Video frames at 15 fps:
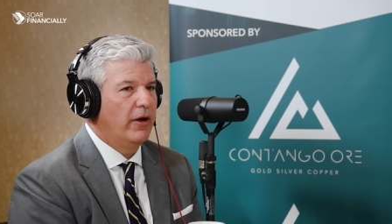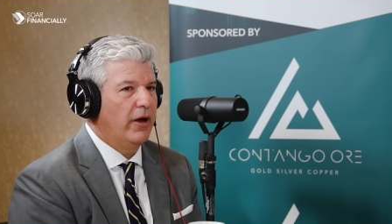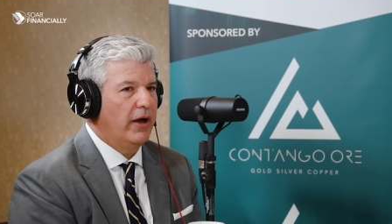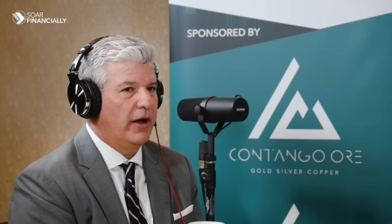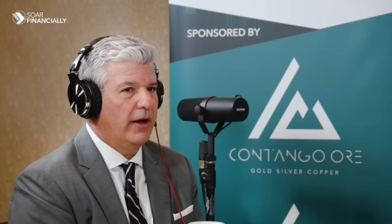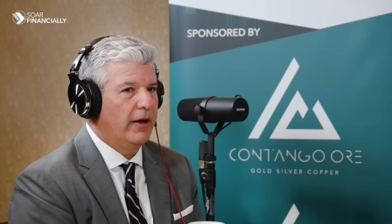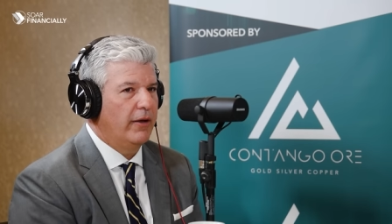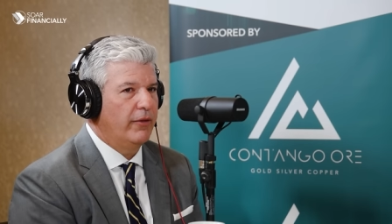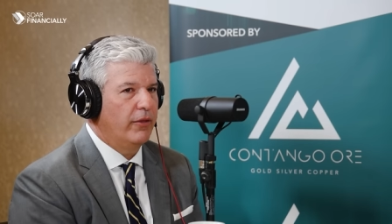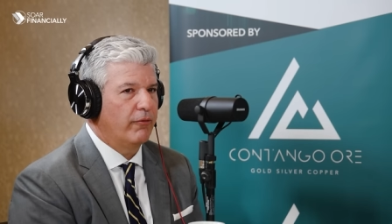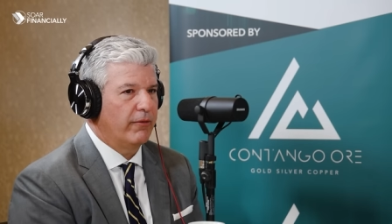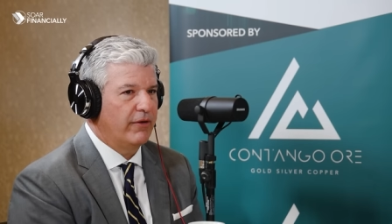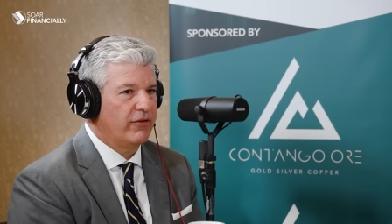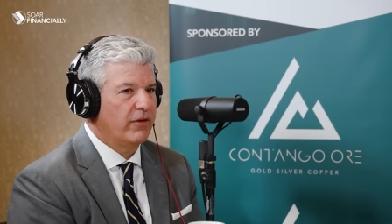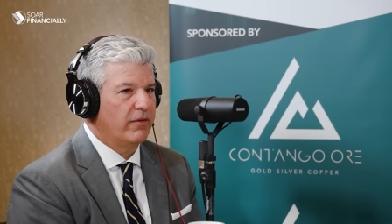the
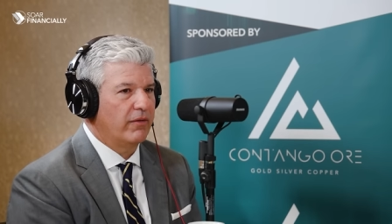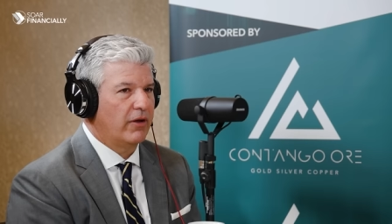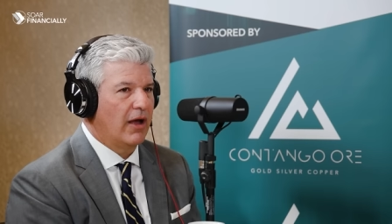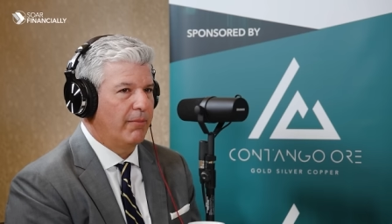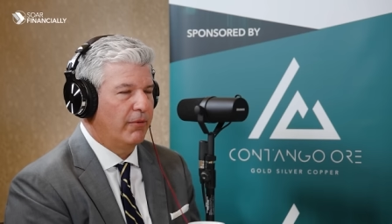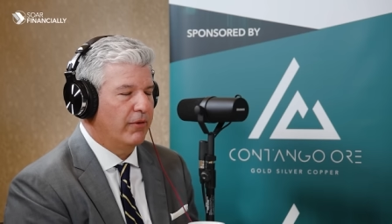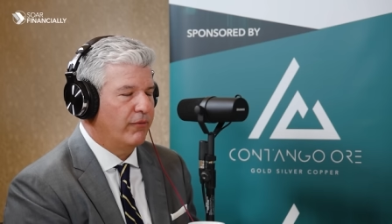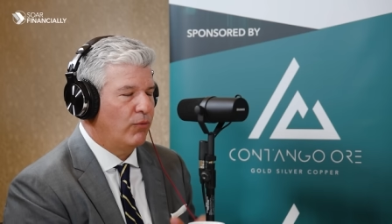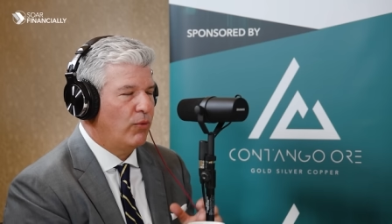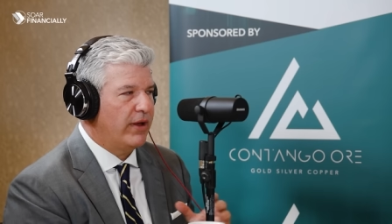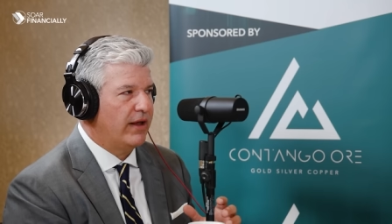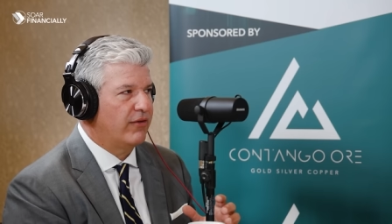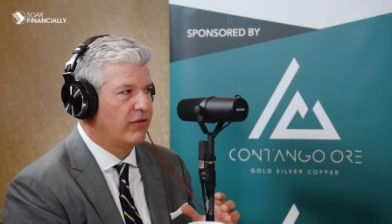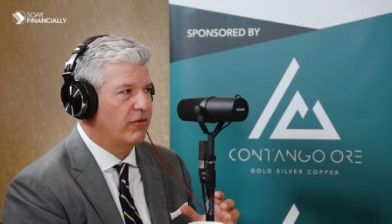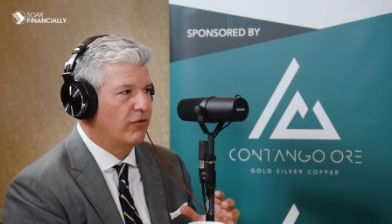recent couple of
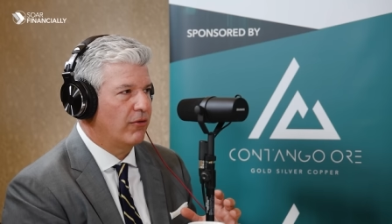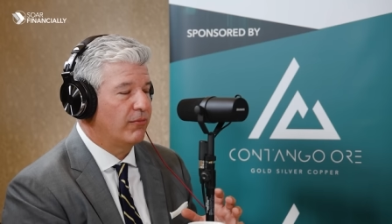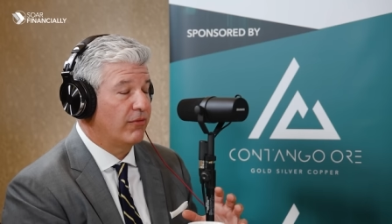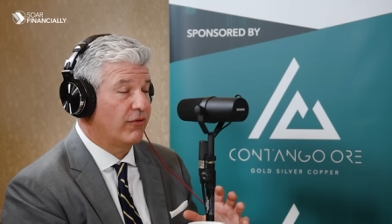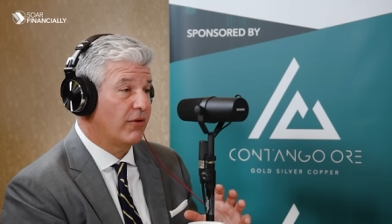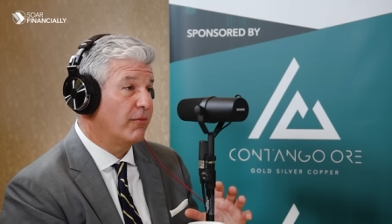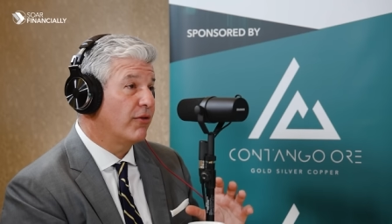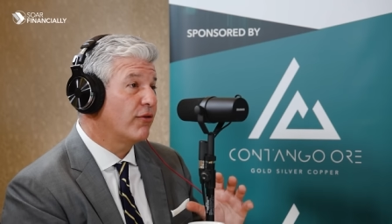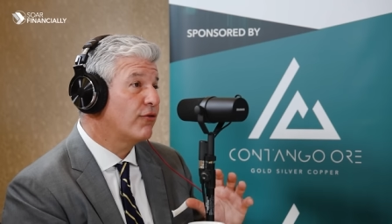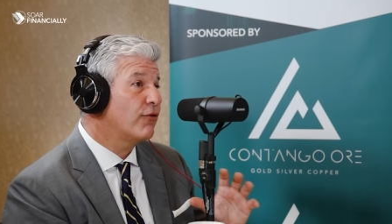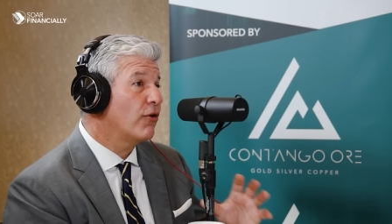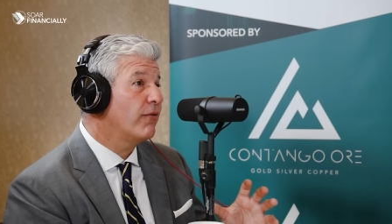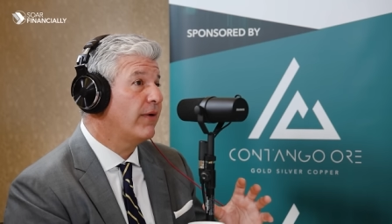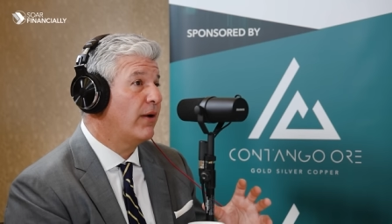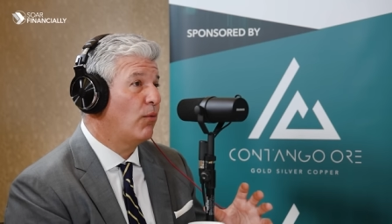weeks in terms of some of the
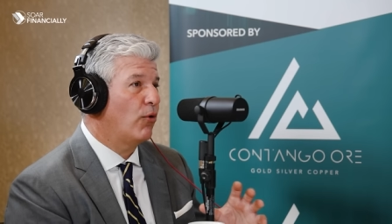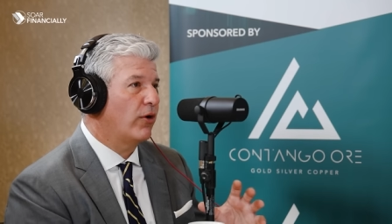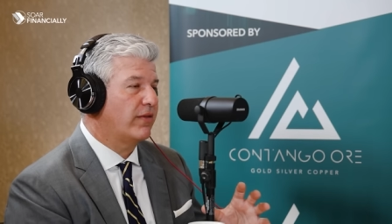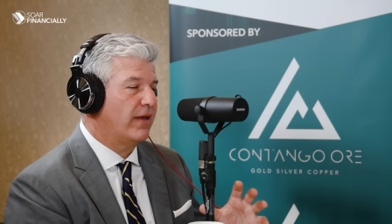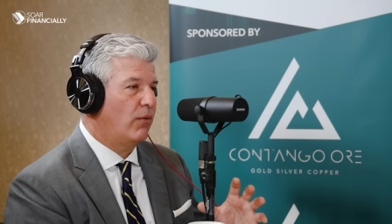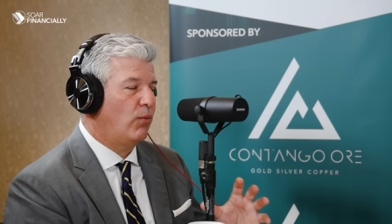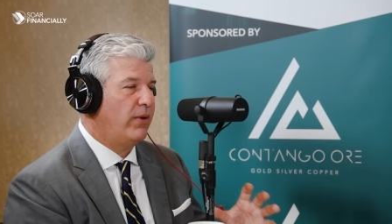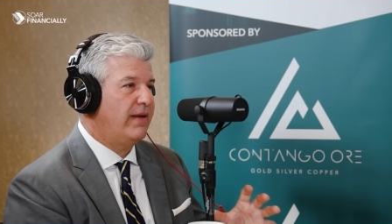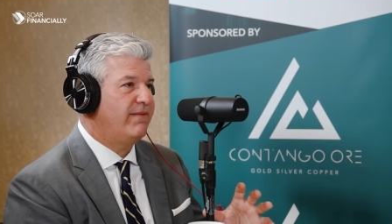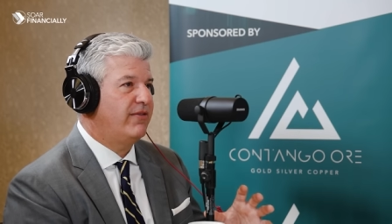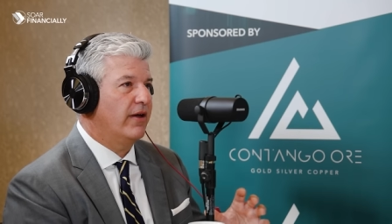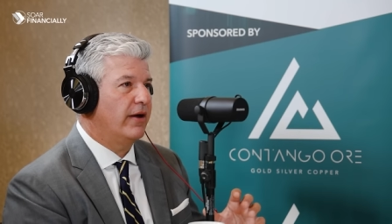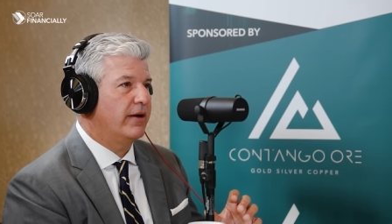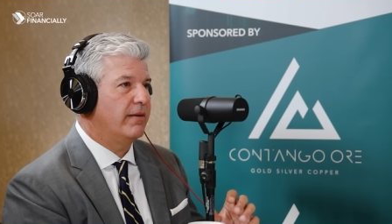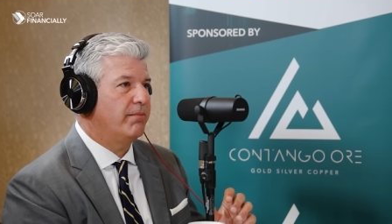survey work that we've
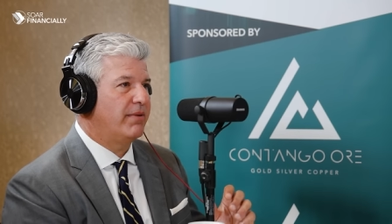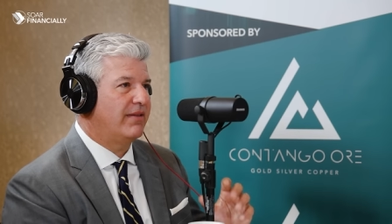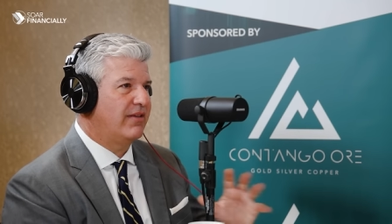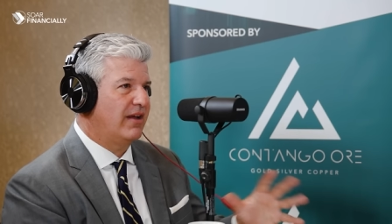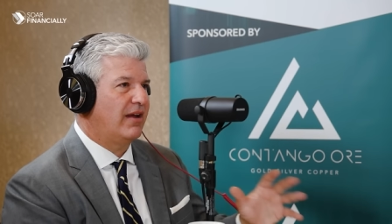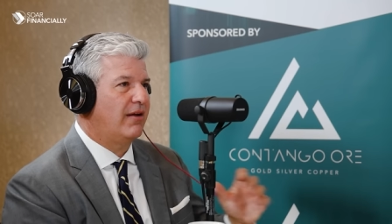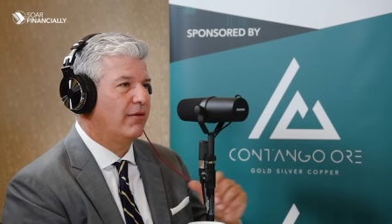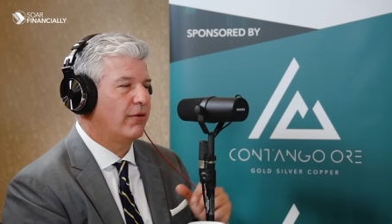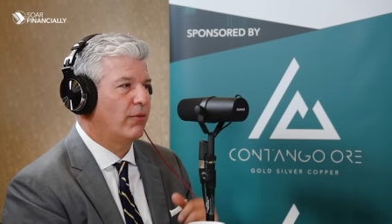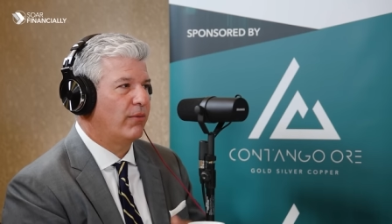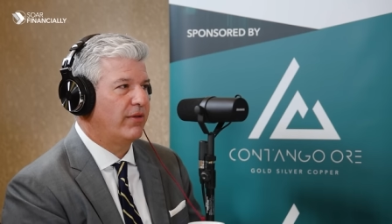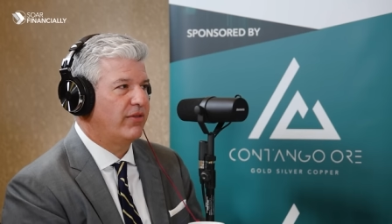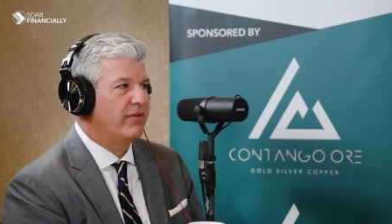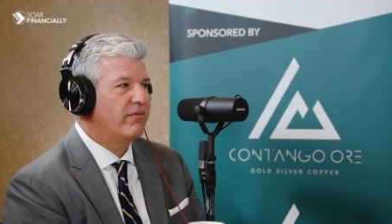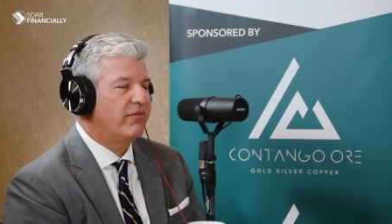done, in particular
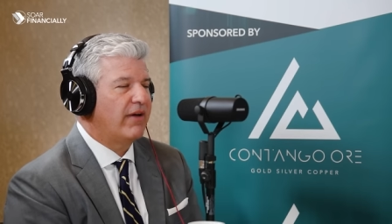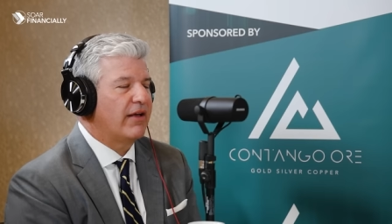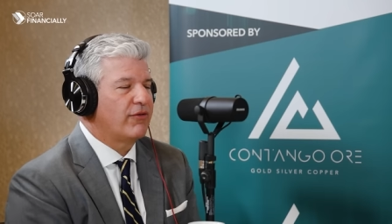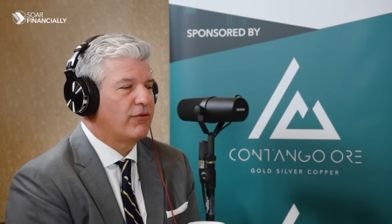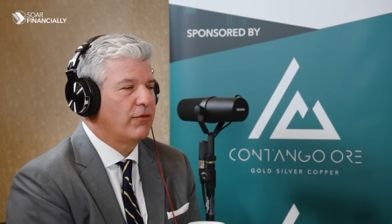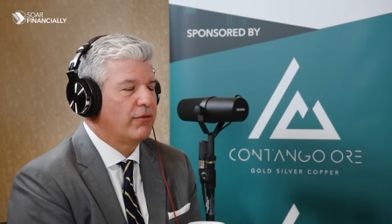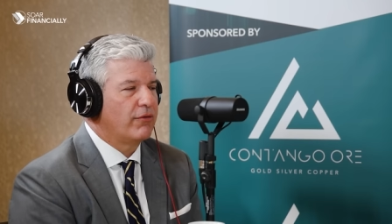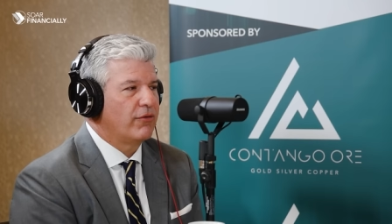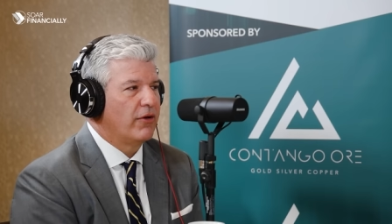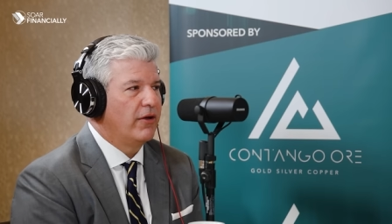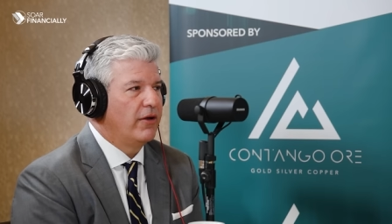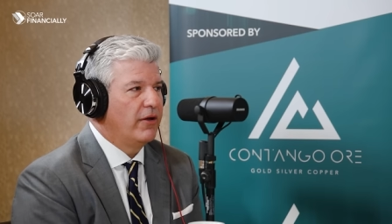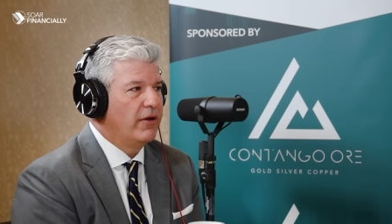with investors